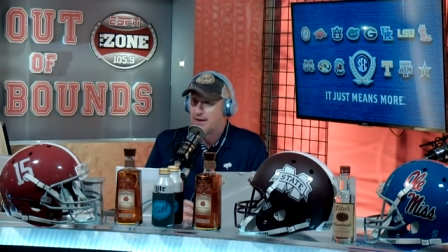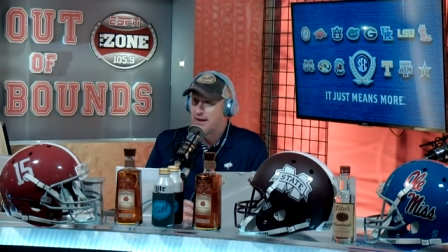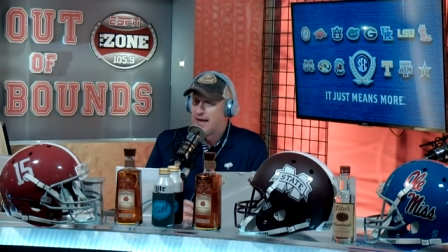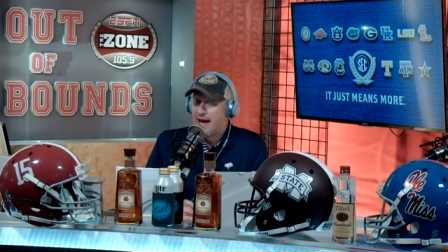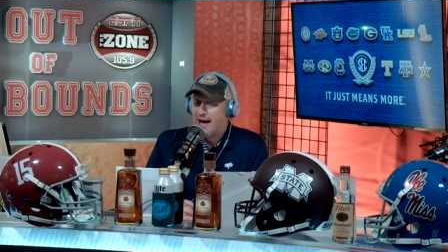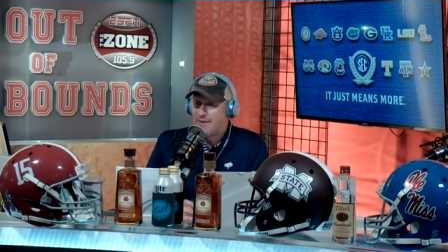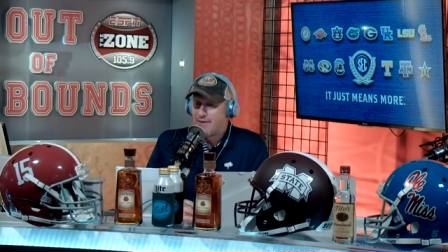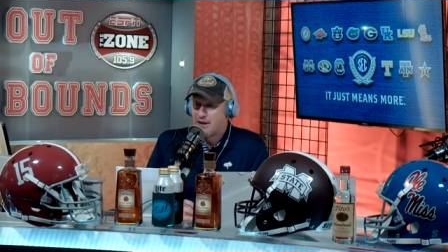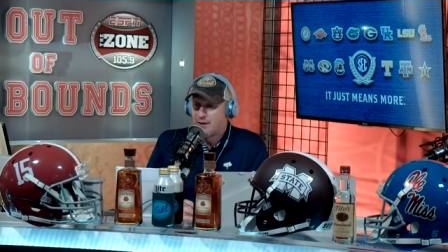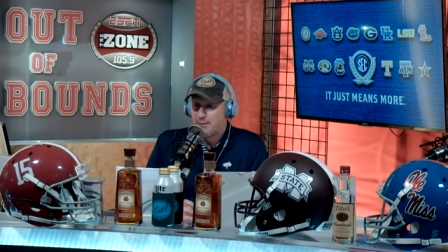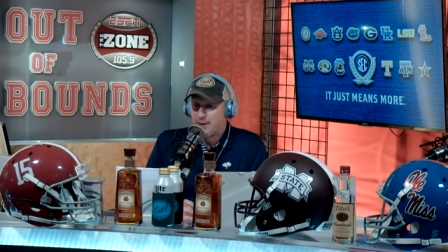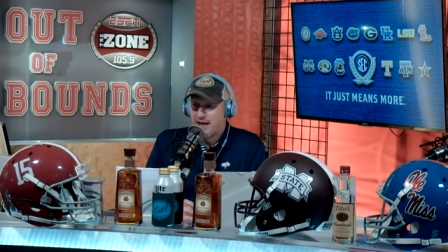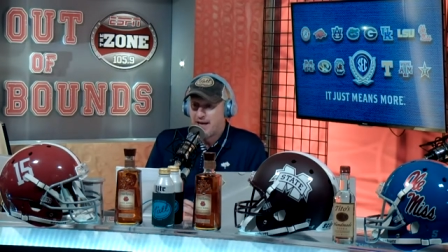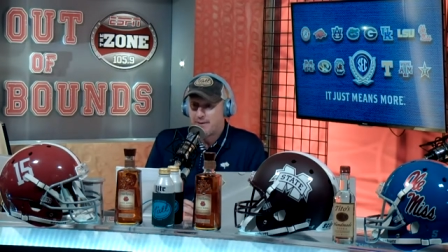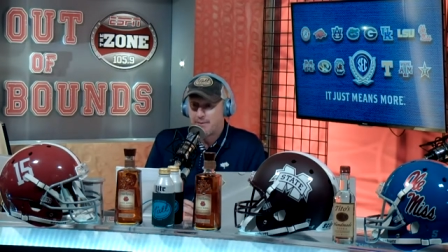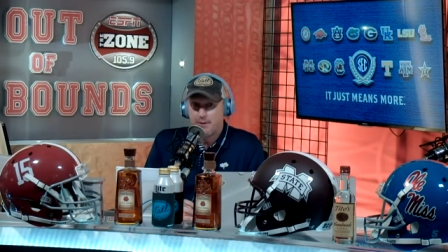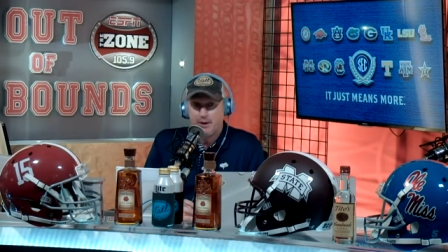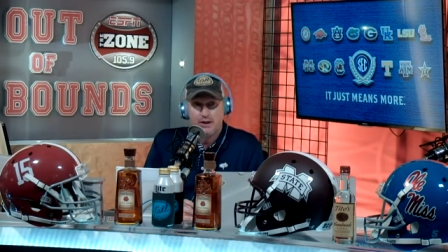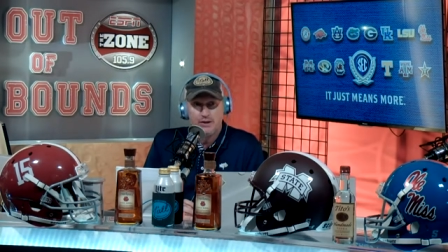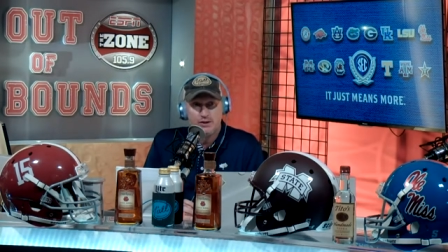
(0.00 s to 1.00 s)
Live in the
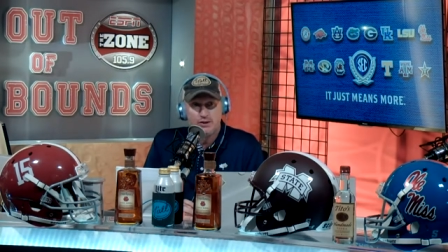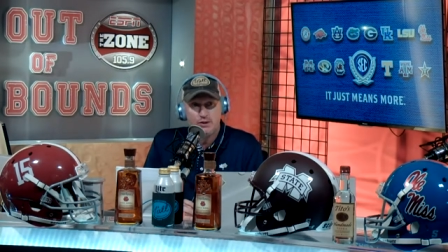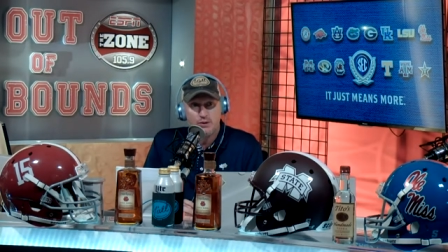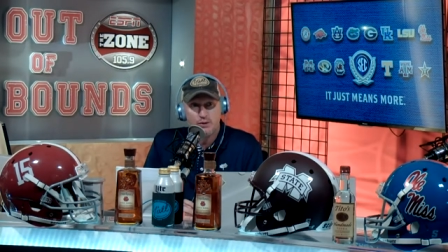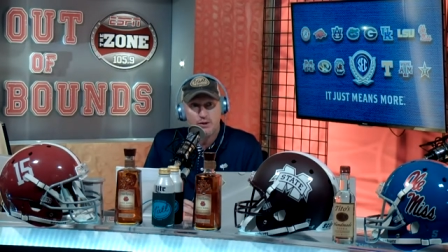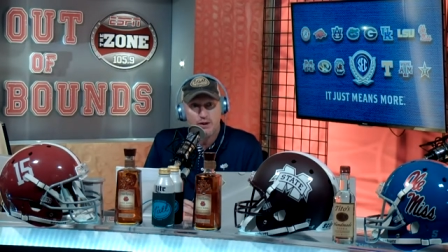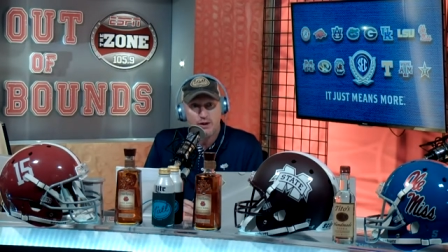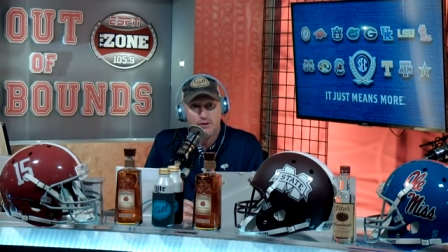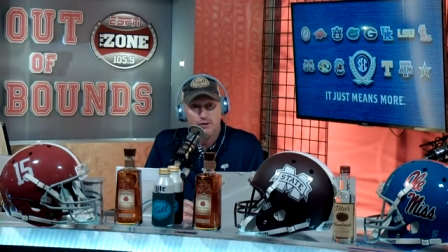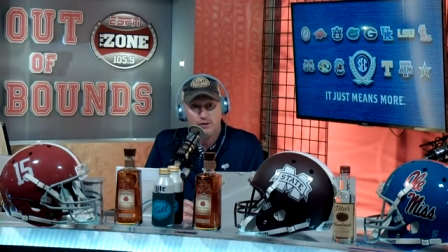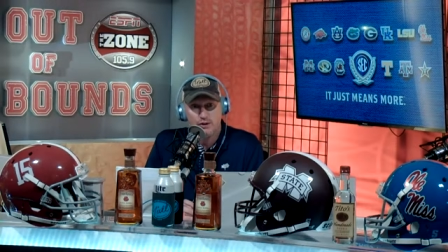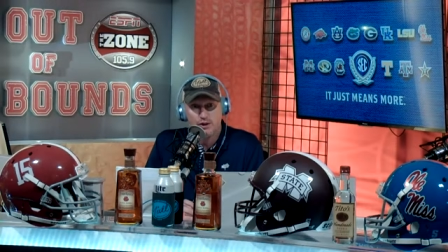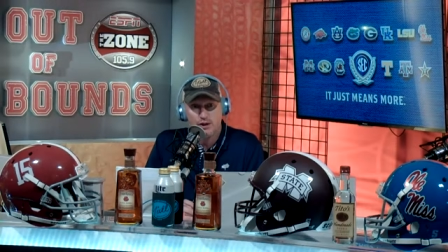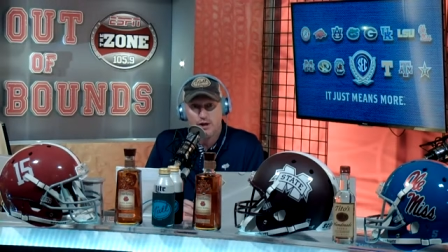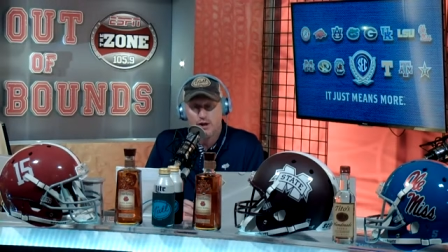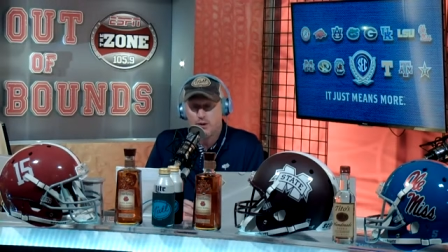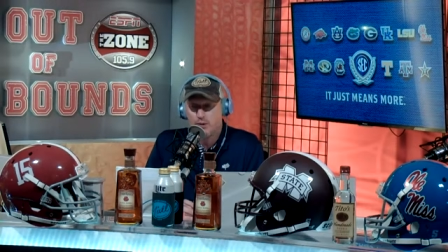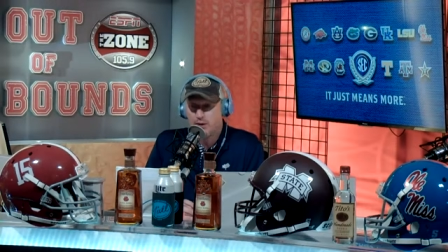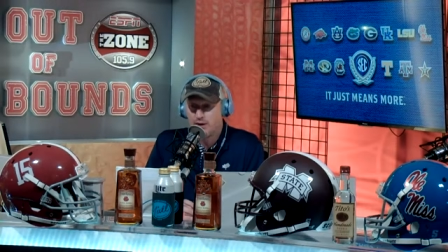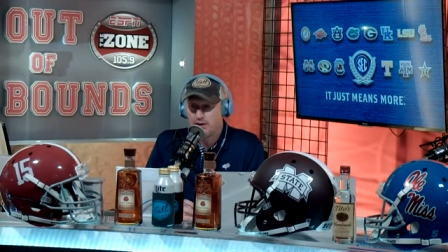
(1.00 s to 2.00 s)
Bank Plus studio, the
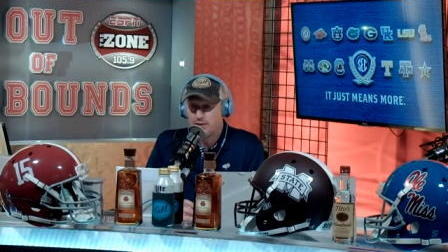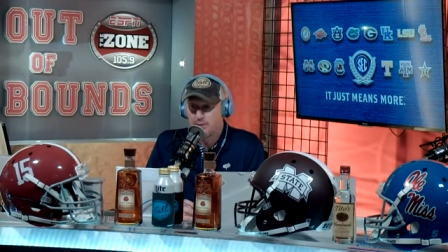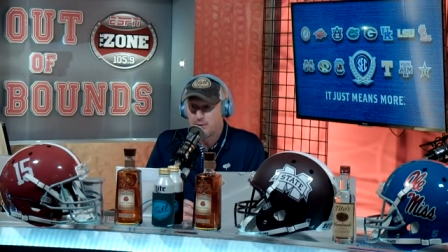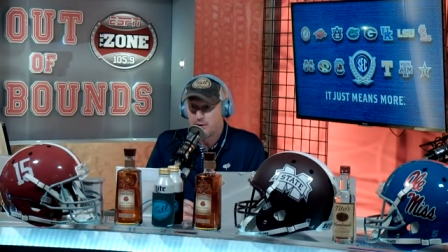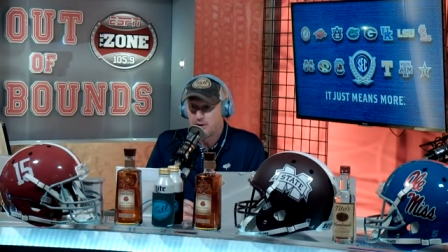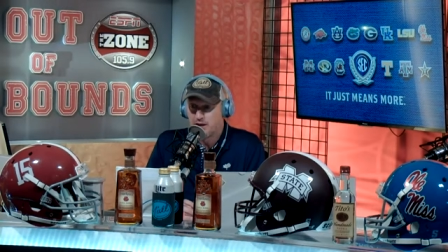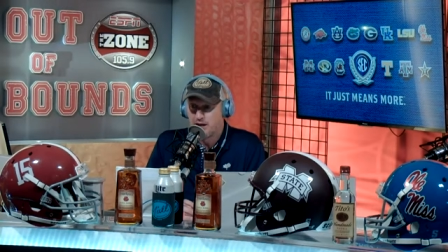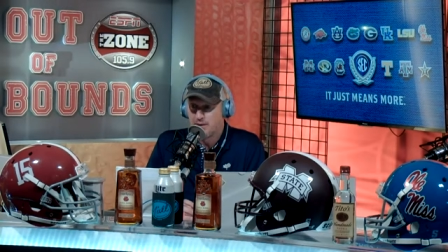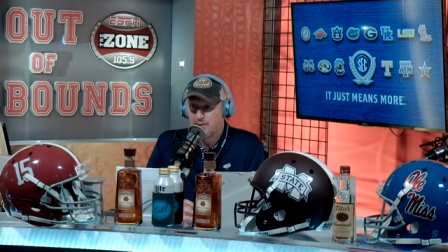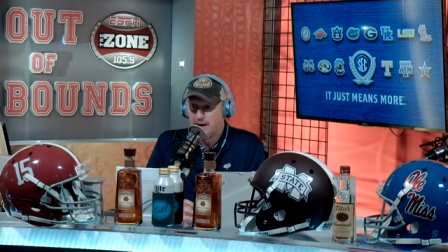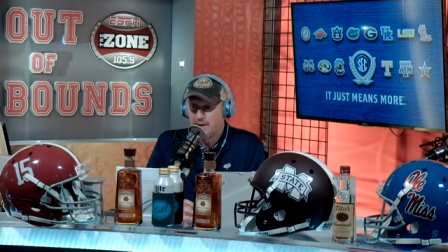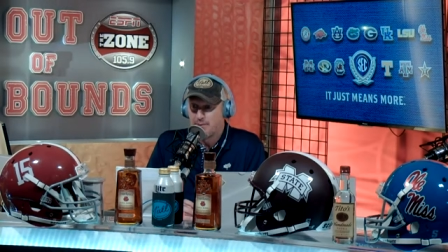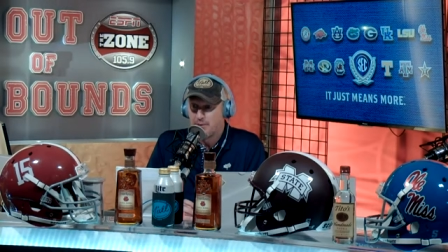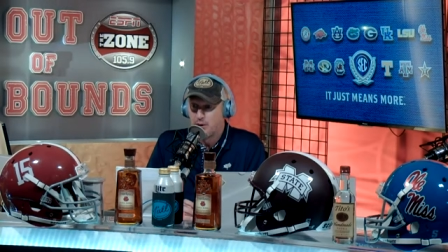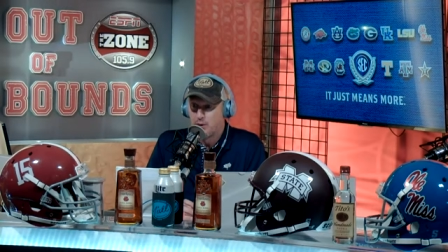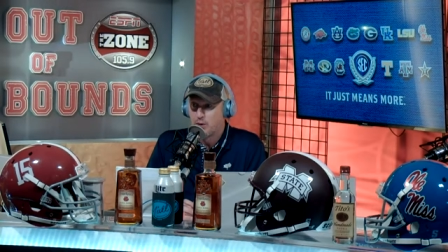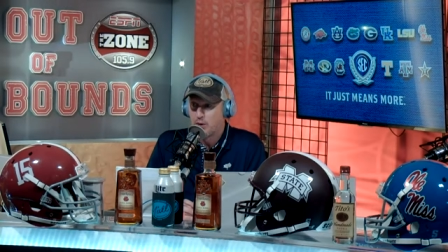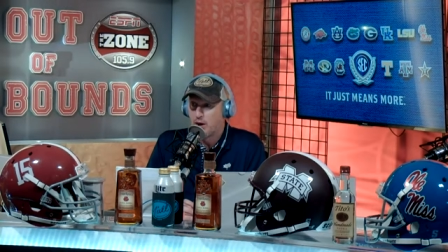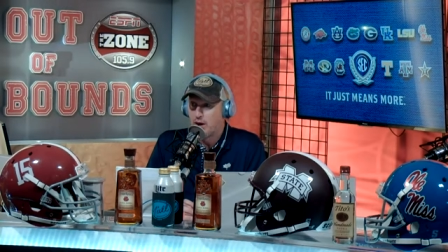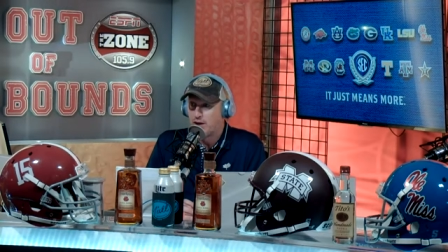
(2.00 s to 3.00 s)
show is presented by
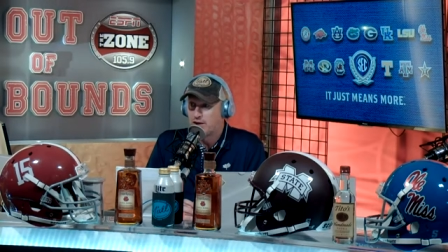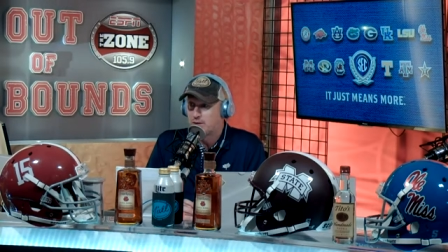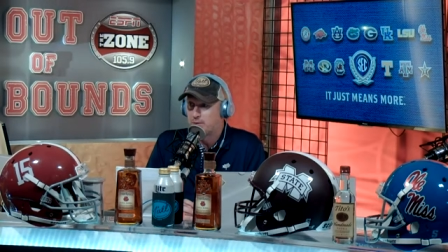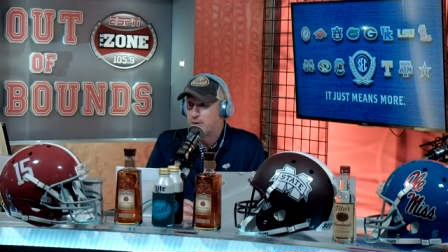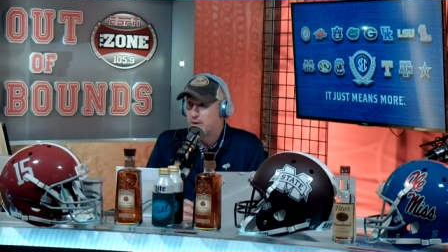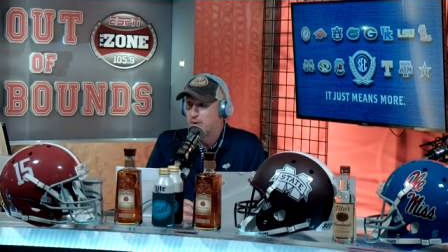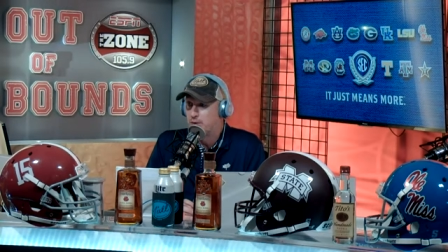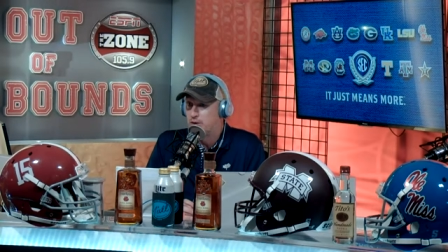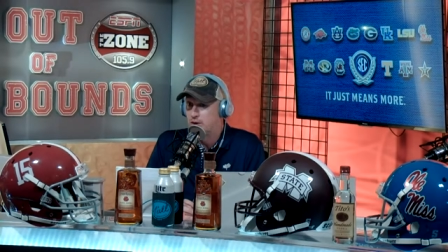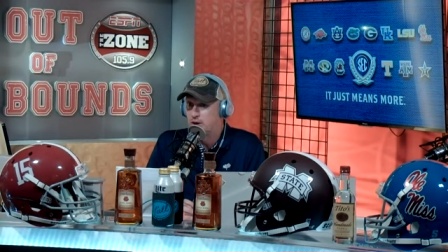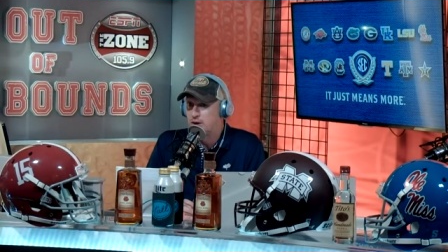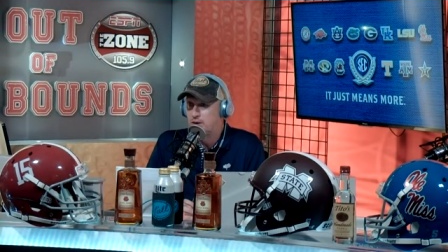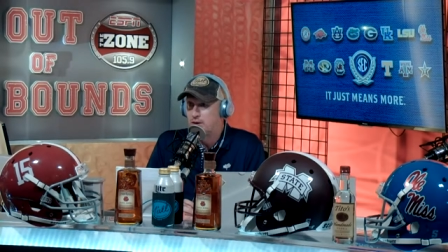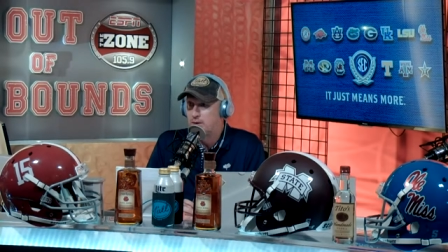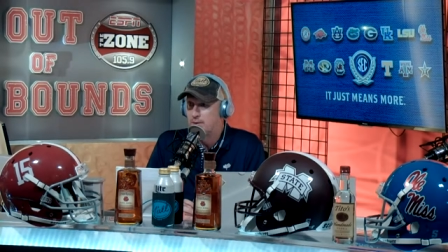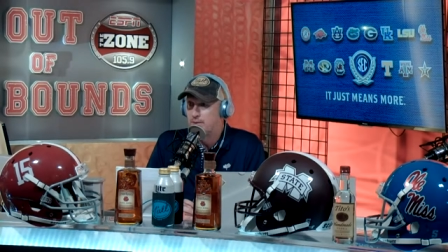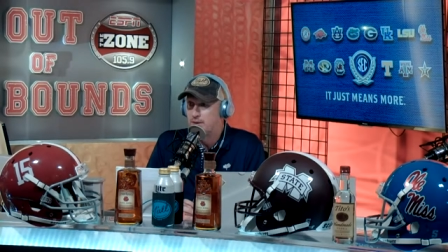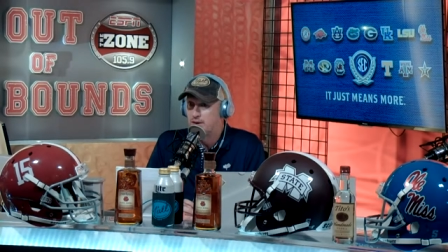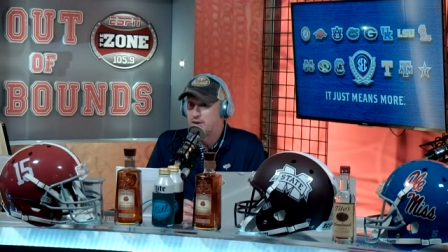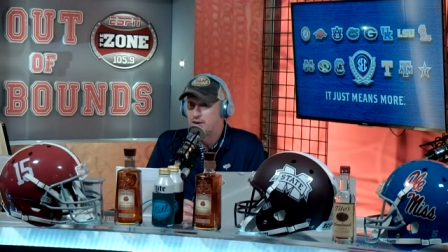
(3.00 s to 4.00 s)
Blue Cross Blue
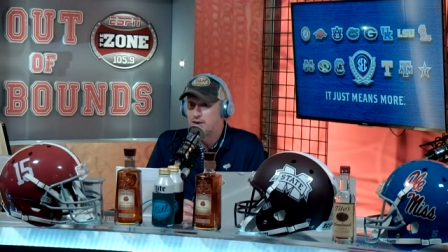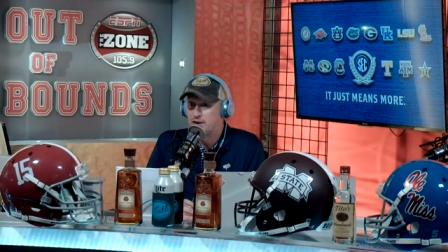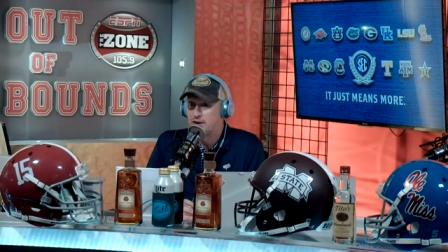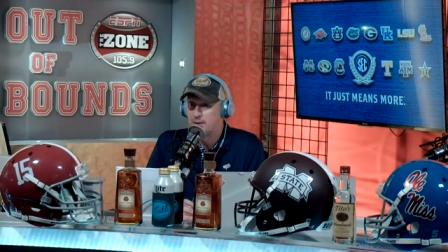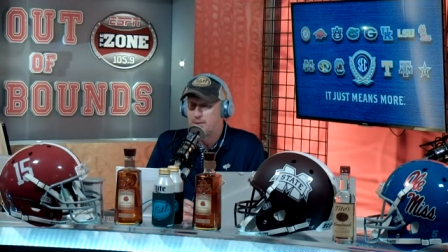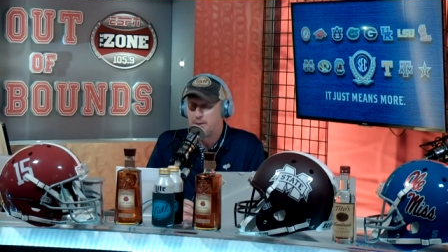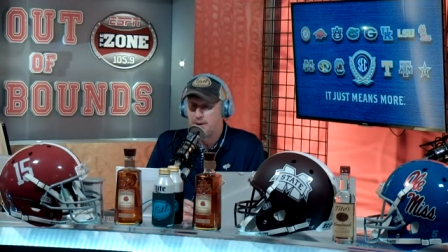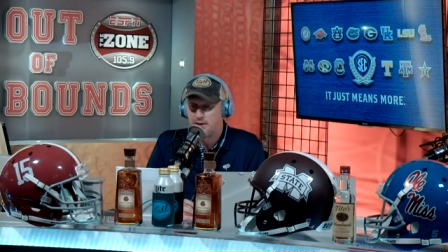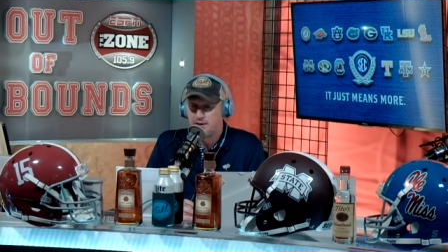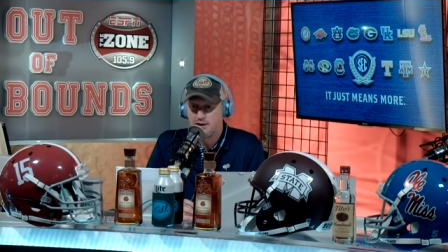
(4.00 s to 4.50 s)
Shield of Mississippi.